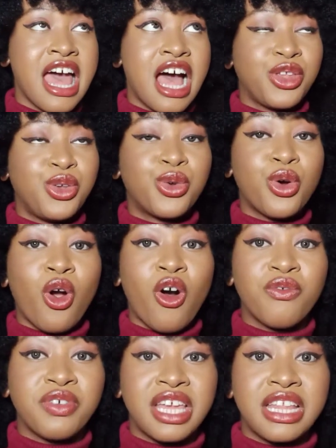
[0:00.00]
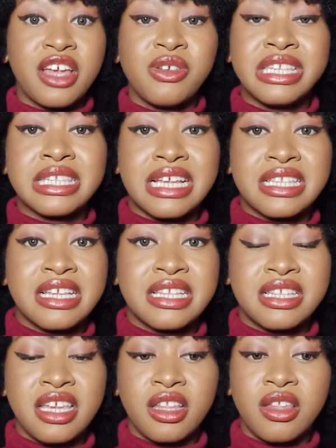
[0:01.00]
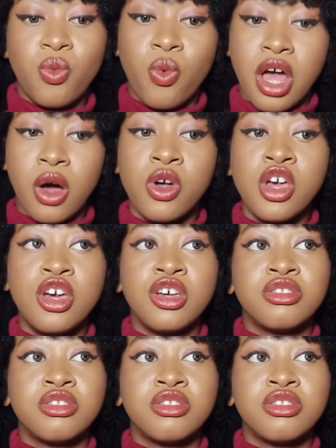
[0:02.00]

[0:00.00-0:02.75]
and you're not confident that you inserted it in well,